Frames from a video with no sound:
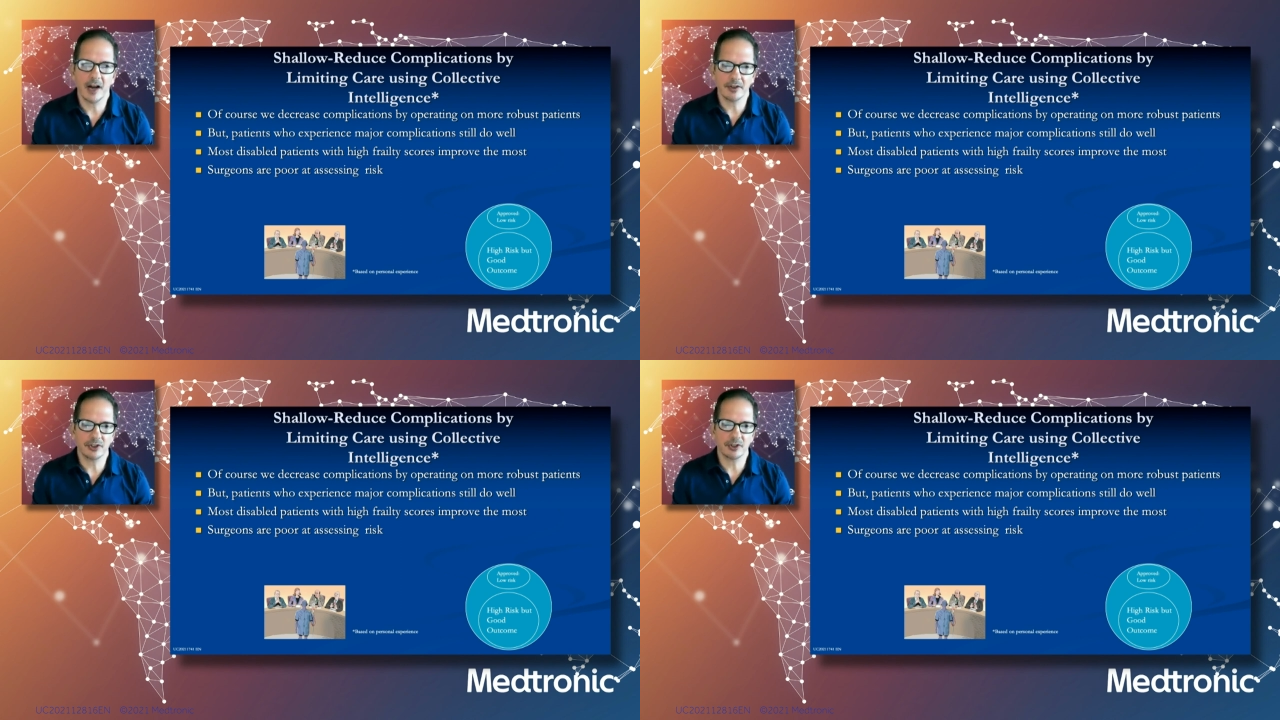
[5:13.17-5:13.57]

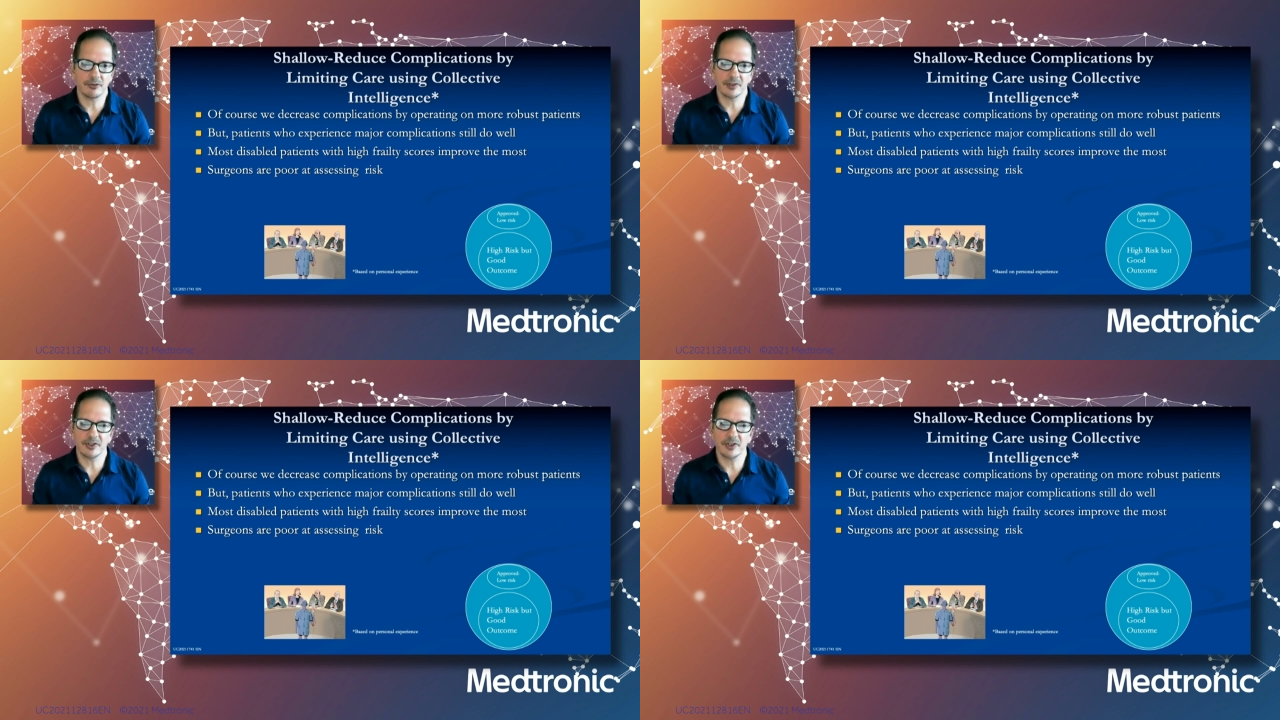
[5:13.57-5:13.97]
prior to
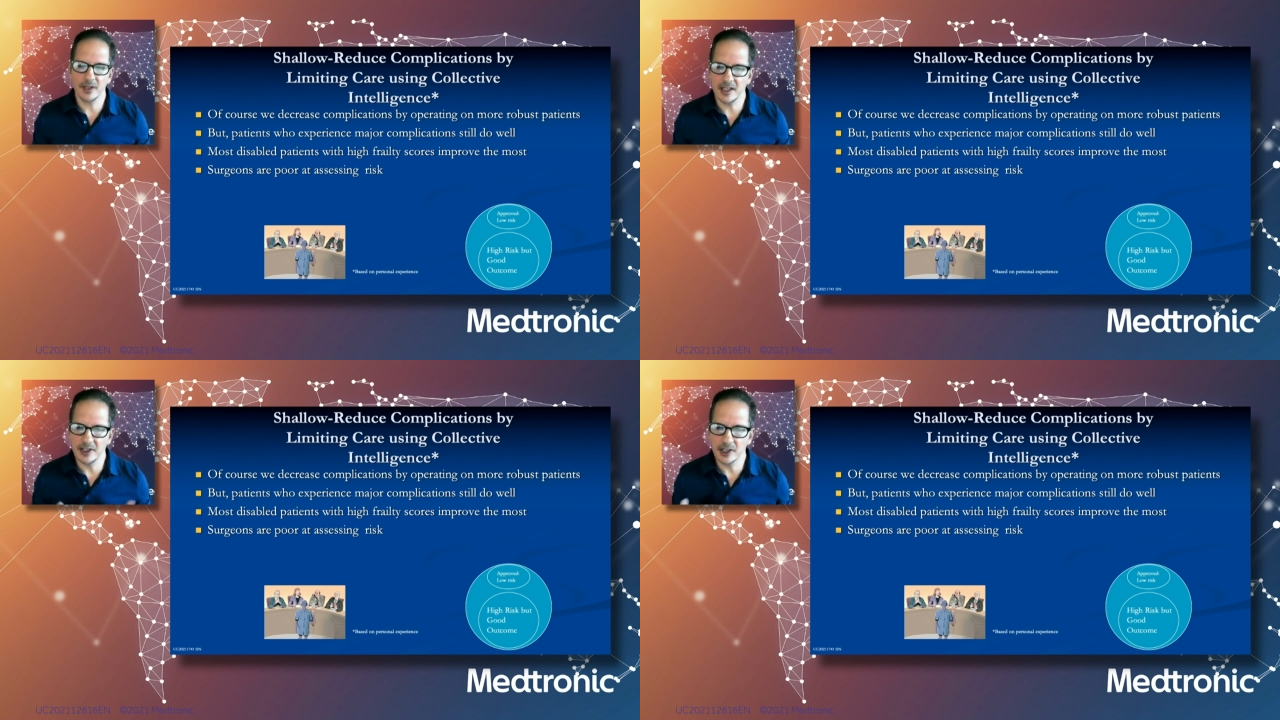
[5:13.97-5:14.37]
surgery.
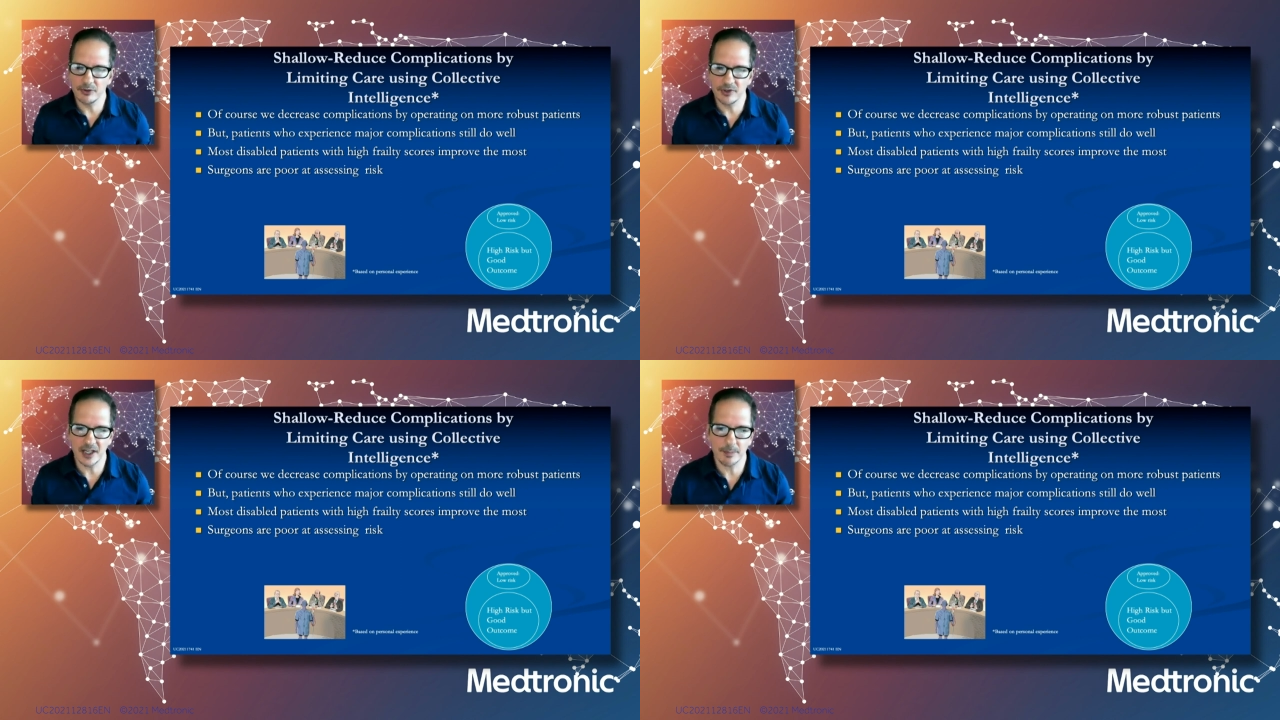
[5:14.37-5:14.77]
So we need
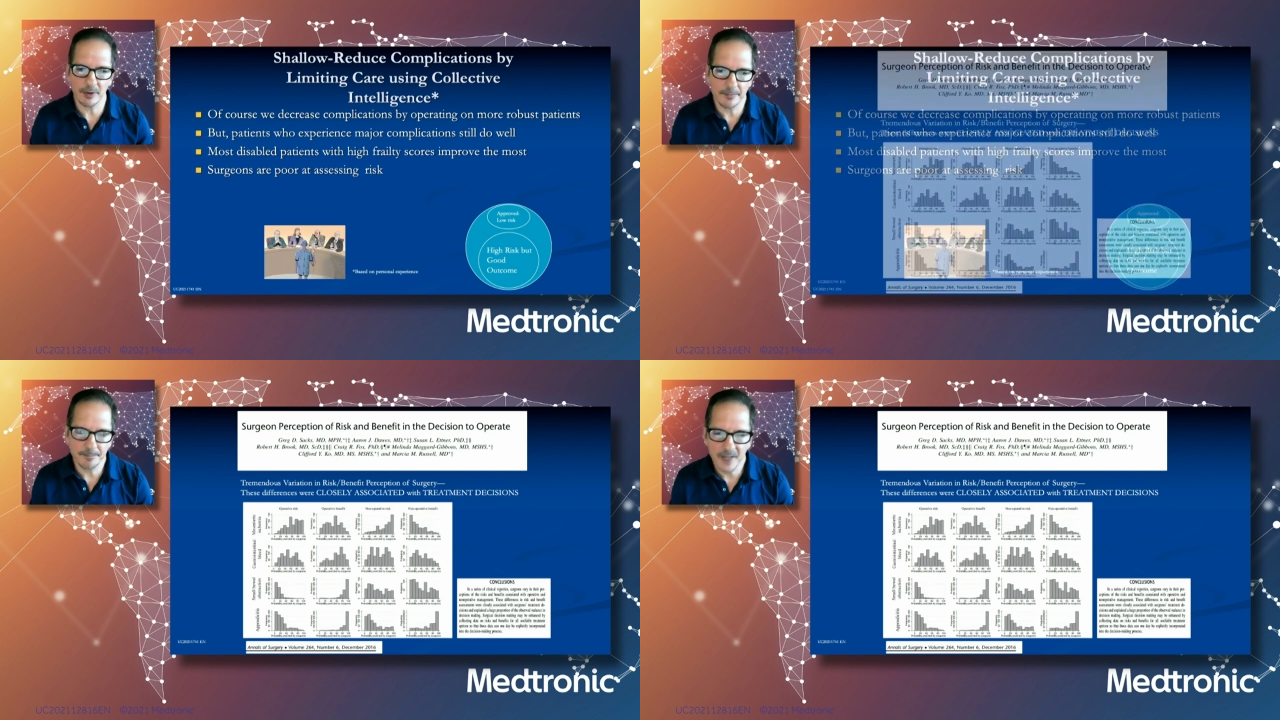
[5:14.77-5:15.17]
to go
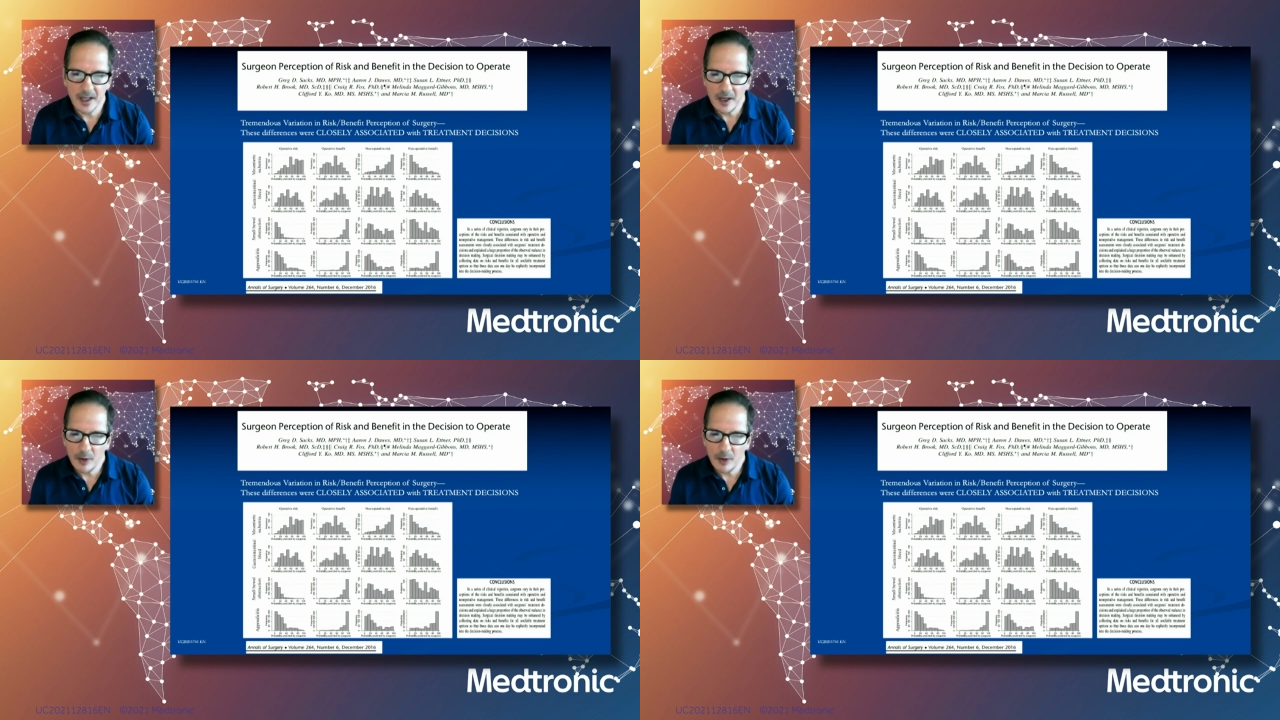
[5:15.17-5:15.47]
deeper.